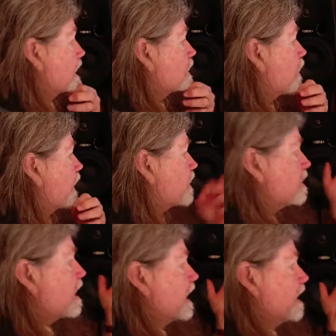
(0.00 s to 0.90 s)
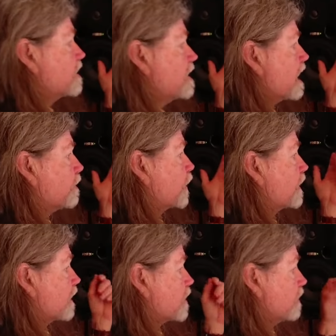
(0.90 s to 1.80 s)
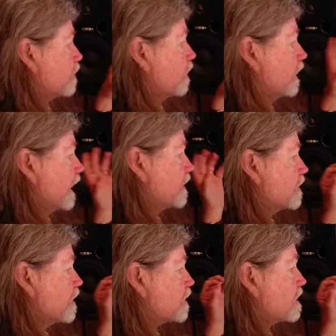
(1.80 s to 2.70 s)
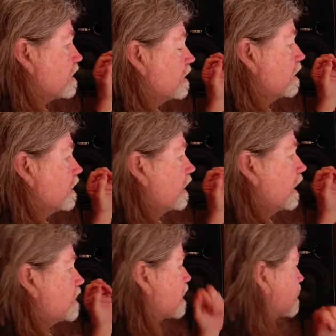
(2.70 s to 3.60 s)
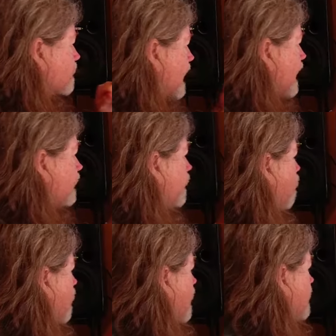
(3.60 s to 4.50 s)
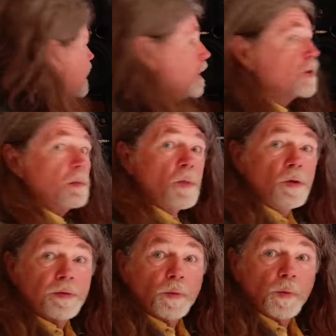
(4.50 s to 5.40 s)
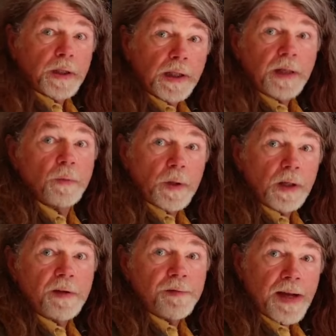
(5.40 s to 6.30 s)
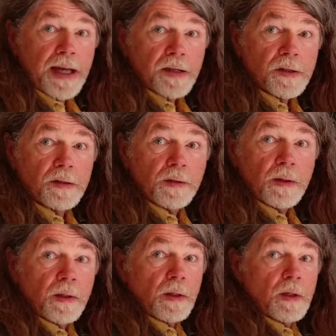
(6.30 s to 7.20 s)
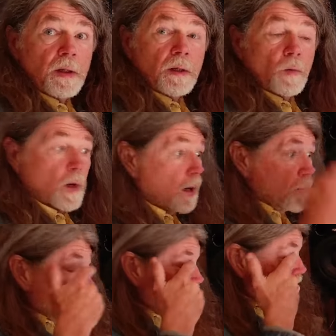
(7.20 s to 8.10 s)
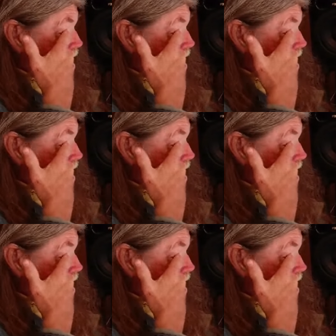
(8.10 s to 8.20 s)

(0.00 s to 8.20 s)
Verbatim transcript: So it's not a production tool. It's exactly what I need to move really, really fast, where I'm doing